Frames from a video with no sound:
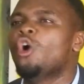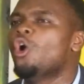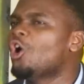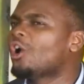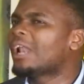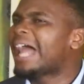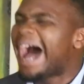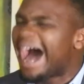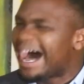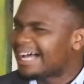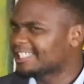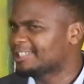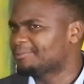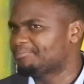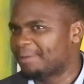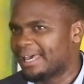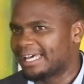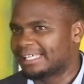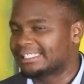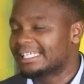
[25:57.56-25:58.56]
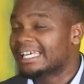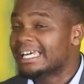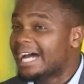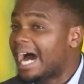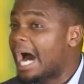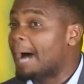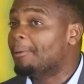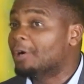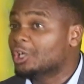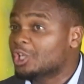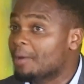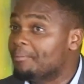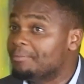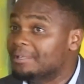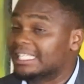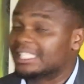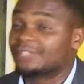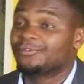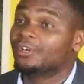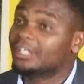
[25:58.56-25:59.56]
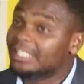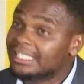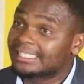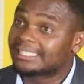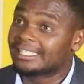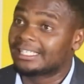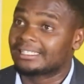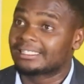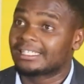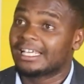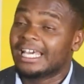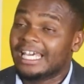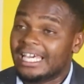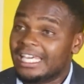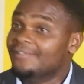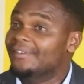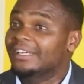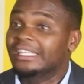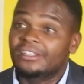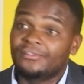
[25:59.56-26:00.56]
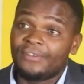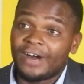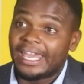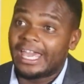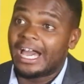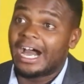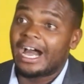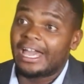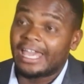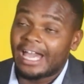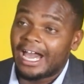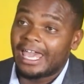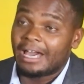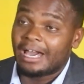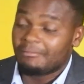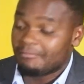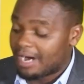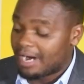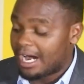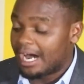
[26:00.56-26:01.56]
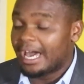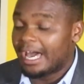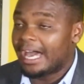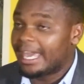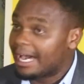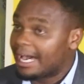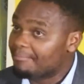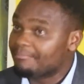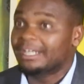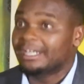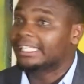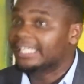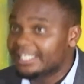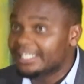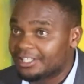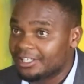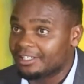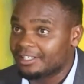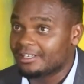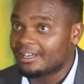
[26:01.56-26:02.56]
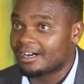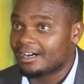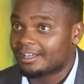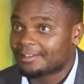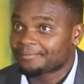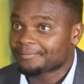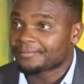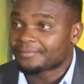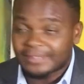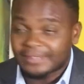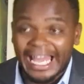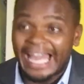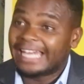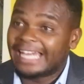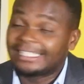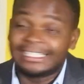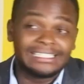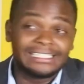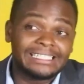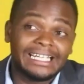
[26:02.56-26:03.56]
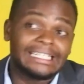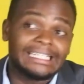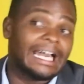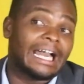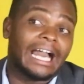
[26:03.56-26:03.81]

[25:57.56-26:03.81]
all aspects about your business. For instance, even if I am an engineer, I understand